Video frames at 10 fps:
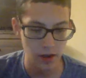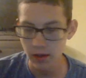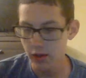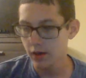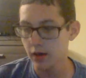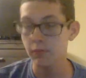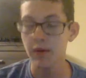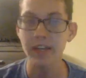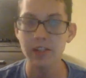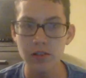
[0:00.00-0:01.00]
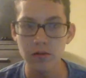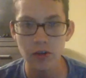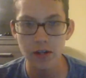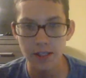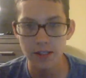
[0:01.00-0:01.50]
um, I just
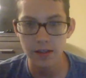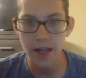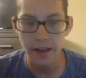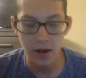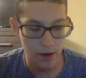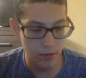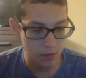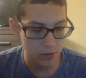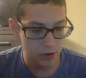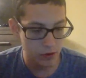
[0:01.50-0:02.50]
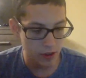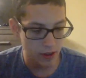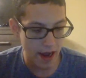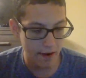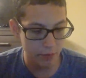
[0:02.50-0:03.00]
wanted is like um, I'm gonna
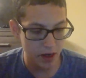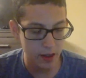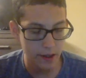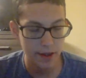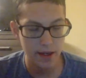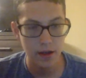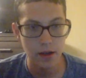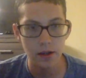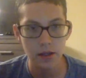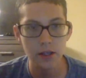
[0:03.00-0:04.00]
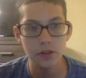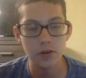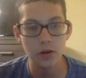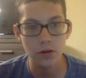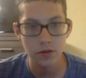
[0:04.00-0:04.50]
have my Gage Car.